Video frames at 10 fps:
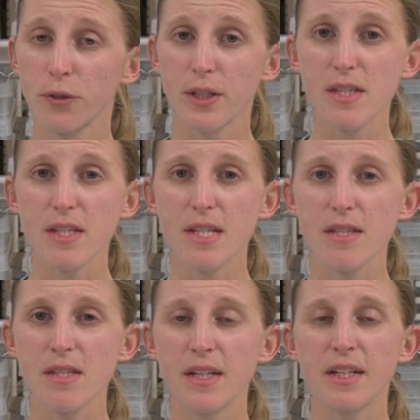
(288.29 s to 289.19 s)
For
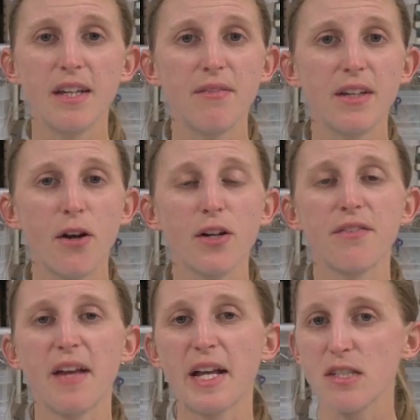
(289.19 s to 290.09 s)
instance, giving
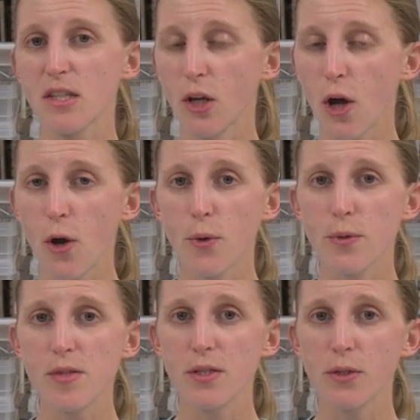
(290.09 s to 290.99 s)
artifacts
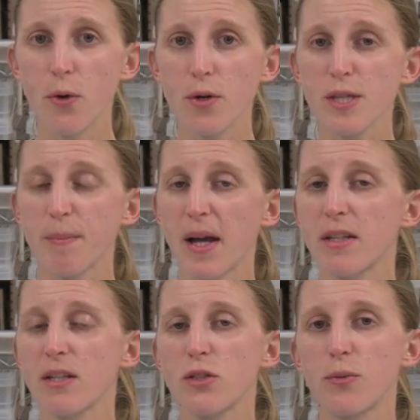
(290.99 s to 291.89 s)
codes
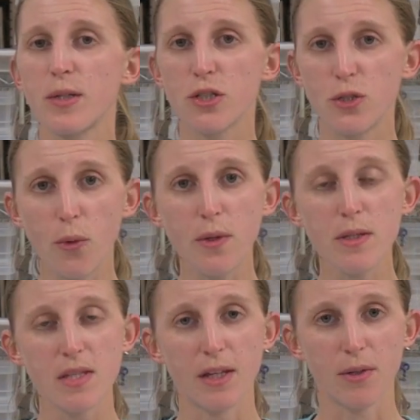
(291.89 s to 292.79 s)
corresponding to which
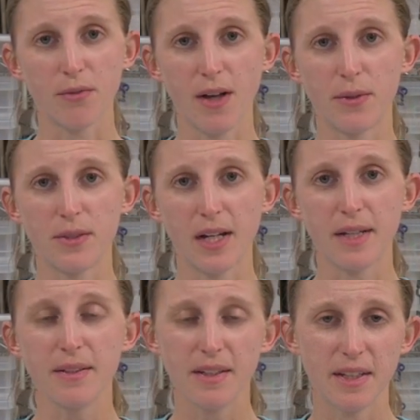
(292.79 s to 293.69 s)
knolls they were found
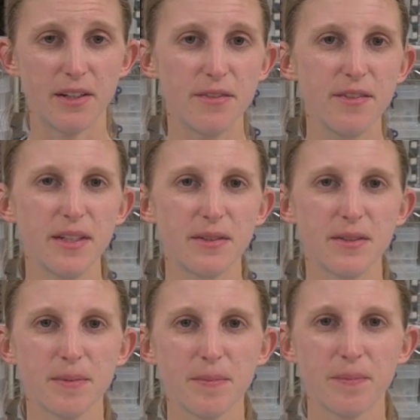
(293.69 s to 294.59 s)
on in a
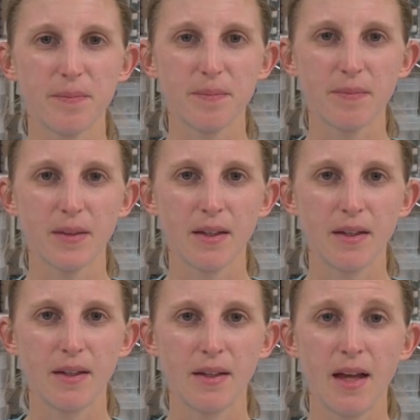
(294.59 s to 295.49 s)
field.
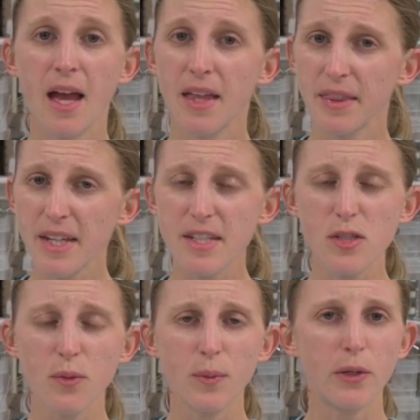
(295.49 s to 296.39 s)
That
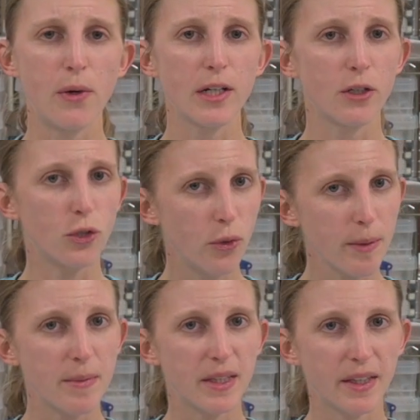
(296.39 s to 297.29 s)
doesn't require
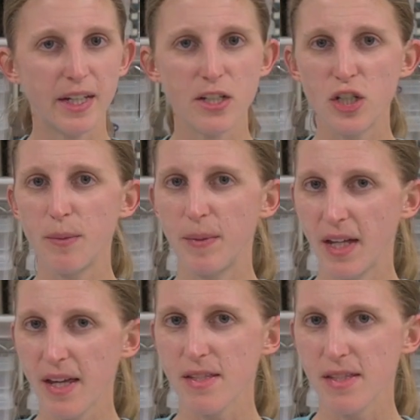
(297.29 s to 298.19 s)
equipment like a
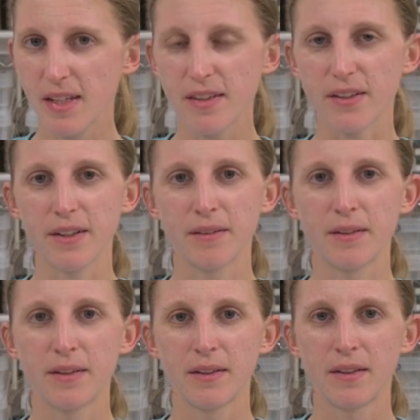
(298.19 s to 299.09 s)
GPS either.
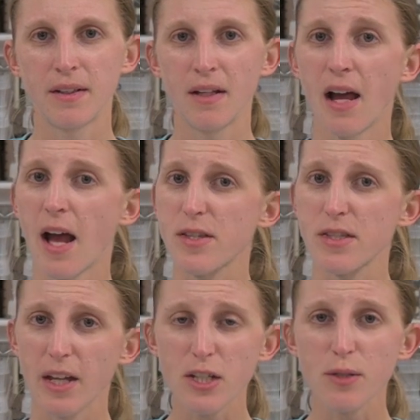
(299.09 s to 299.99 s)
A
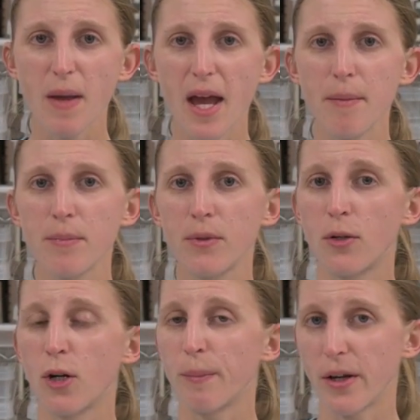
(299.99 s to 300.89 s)
sketch map
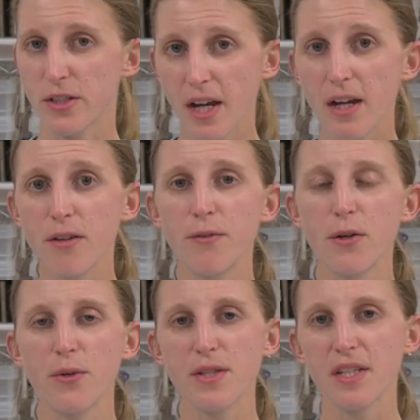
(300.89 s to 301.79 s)
or marked air
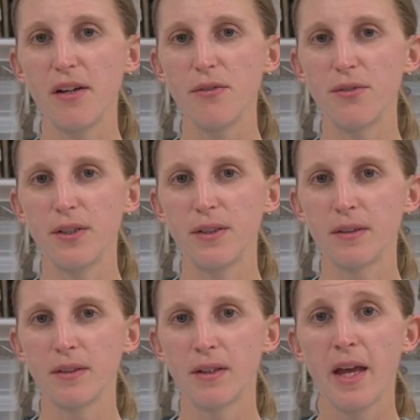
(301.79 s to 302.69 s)
photo is helpful,
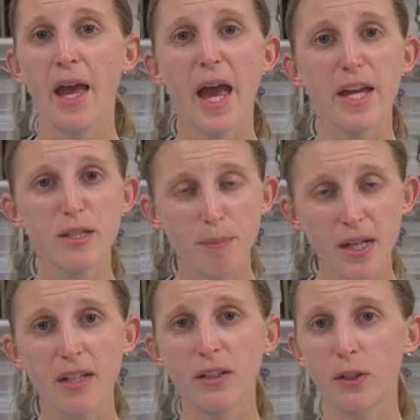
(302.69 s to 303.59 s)
and pinning